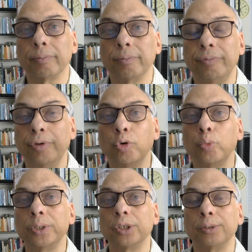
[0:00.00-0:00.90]
view
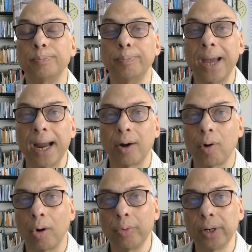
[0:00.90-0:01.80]
which is
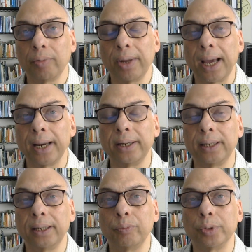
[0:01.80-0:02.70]
backgrounding
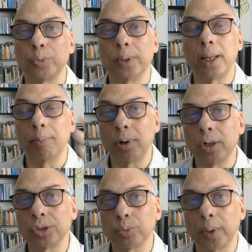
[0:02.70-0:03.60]
reality, which will
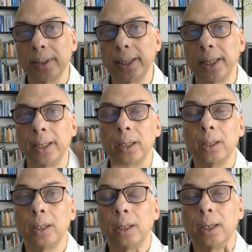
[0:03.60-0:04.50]
emerge one day
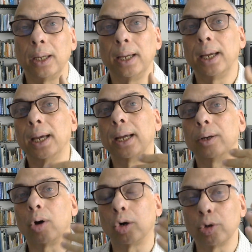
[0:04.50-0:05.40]

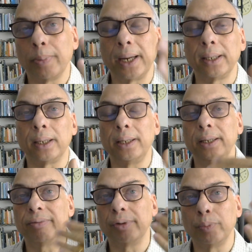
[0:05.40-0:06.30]
and automatically
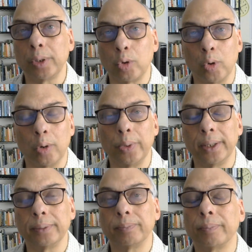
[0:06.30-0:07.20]
evil will go
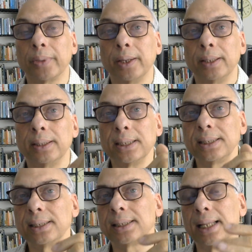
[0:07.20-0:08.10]
away.
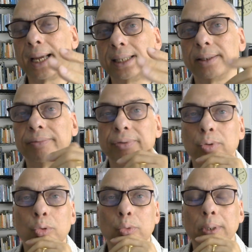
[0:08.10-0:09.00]
This is like the
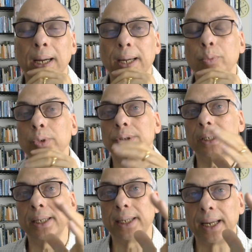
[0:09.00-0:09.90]
view, I would
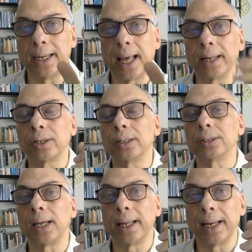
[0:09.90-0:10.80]
say,
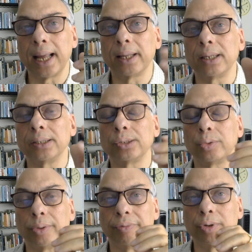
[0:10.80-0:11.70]
analogous, analogous
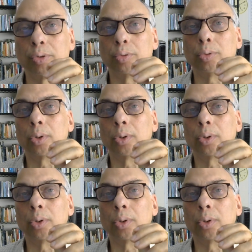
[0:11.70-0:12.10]
to the view